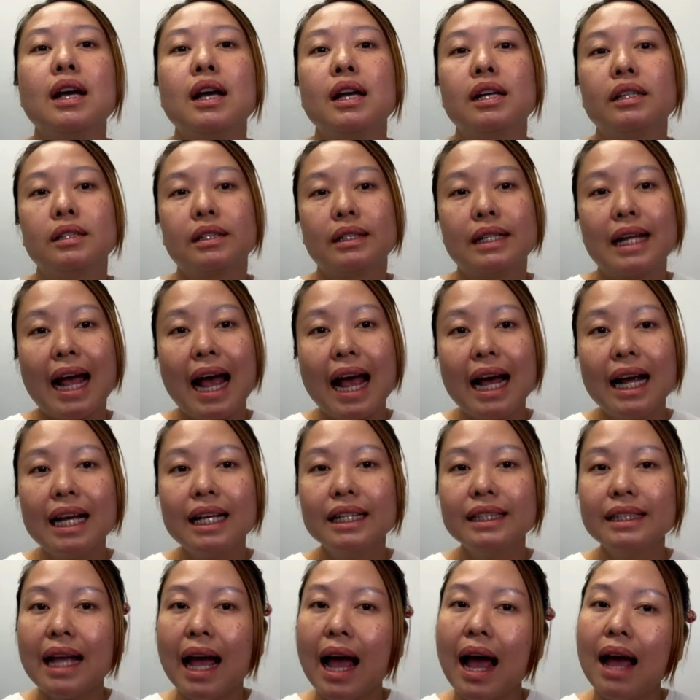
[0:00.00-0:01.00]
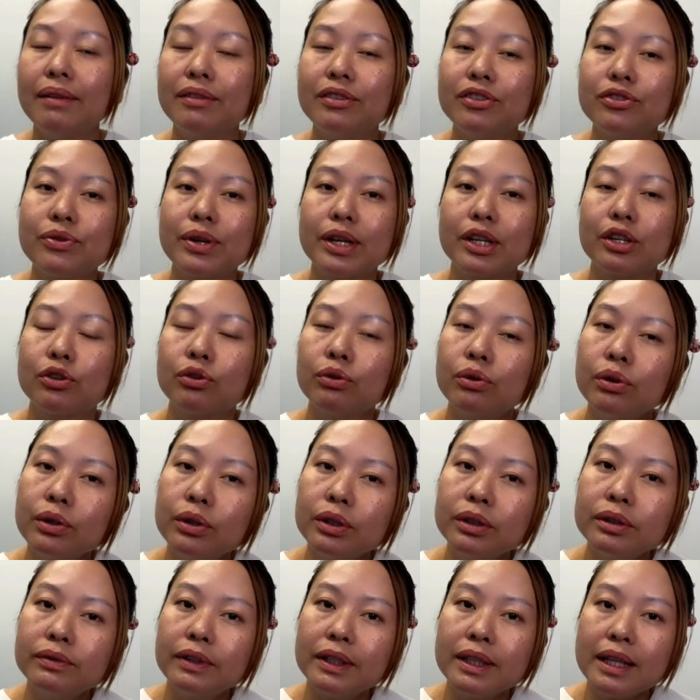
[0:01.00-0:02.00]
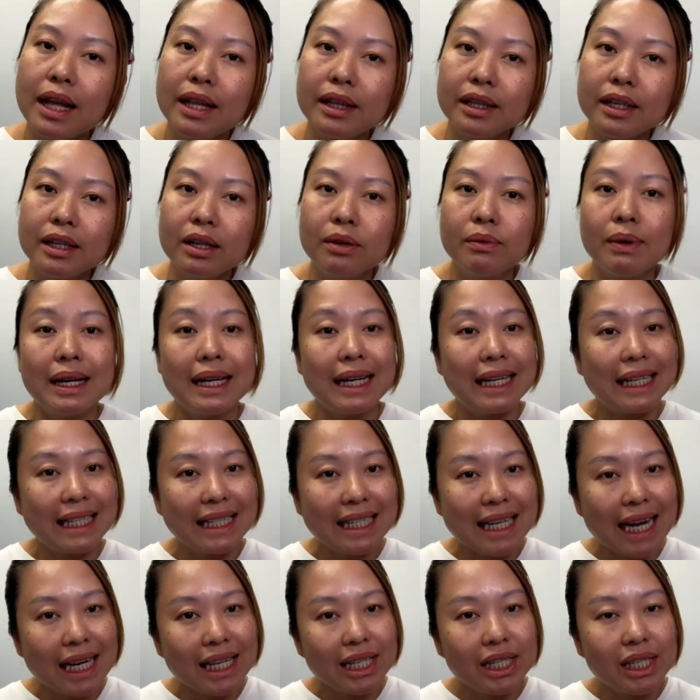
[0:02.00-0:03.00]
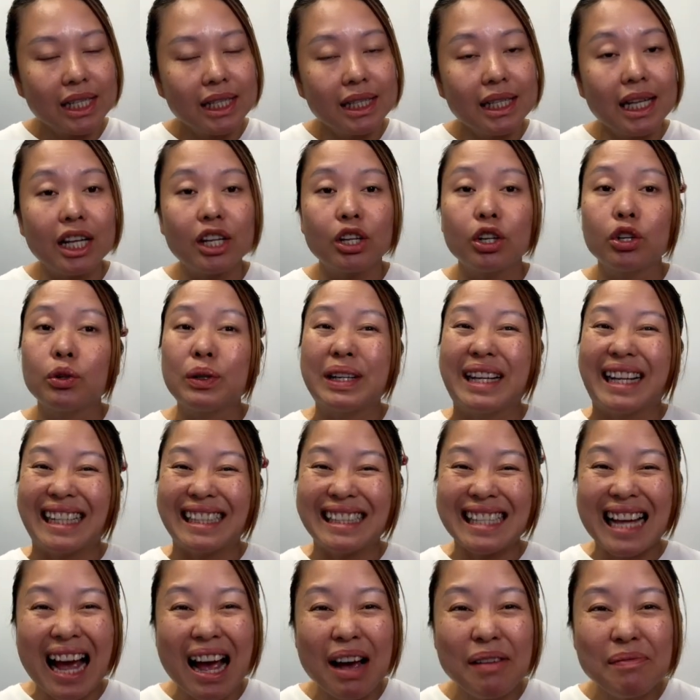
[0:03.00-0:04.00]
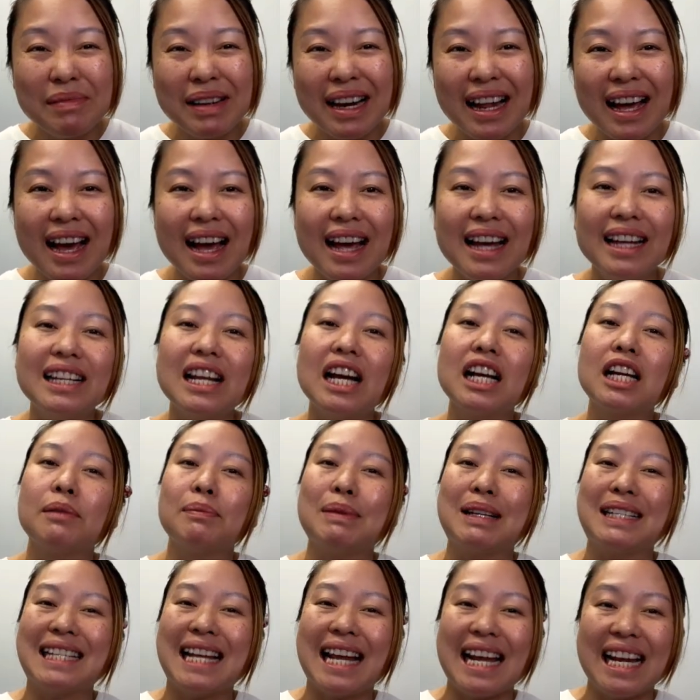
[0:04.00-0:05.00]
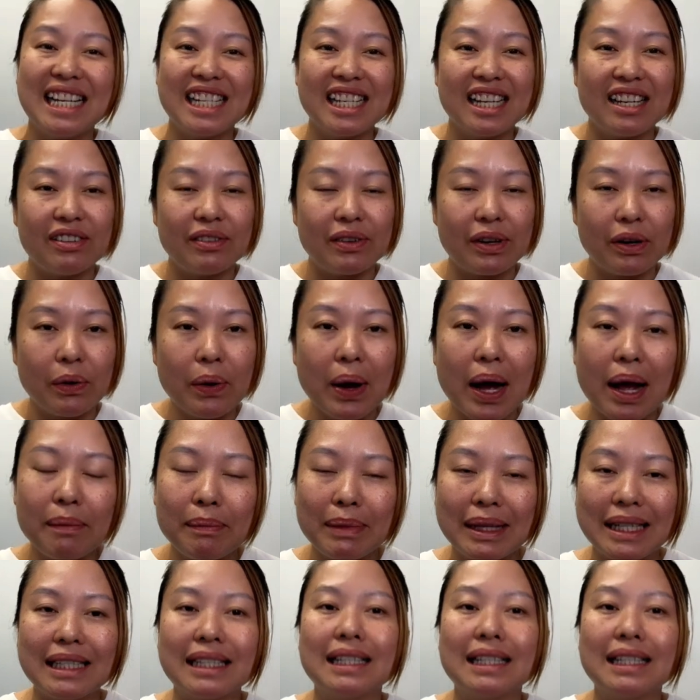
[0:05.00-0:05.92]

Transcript: So the IRS has strict rules for 1031 exchanges, including timeline and documentation requirements.